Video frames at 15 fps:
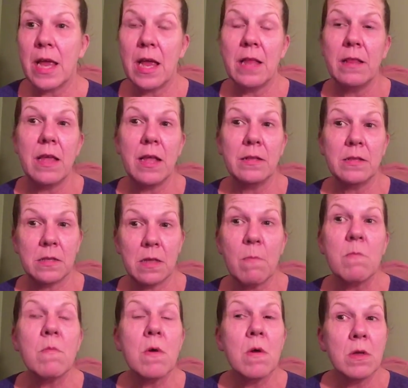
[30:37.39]
And then
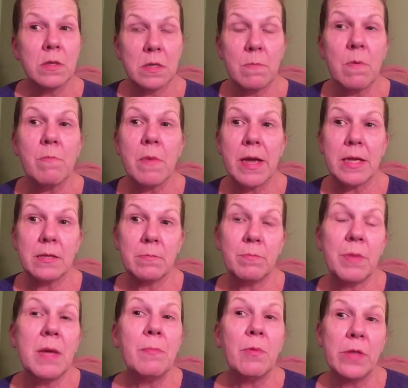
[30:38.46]
some of my
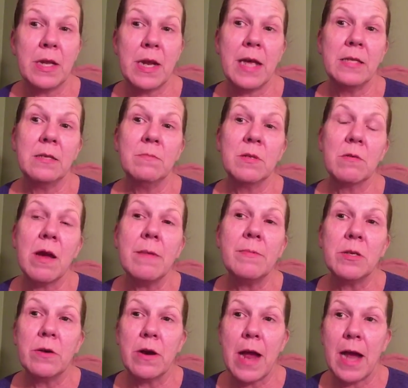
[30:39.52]
people that I subscribe
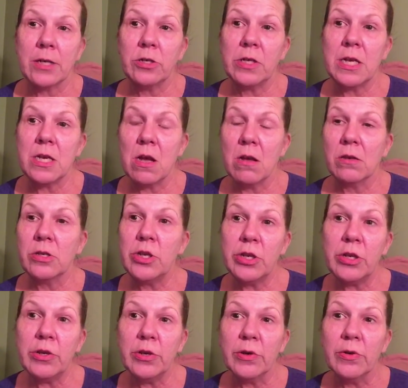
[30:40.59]
to are actually young
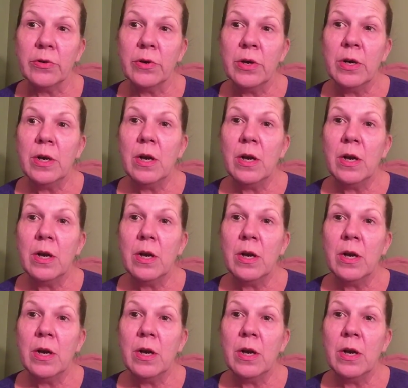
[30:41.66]
too.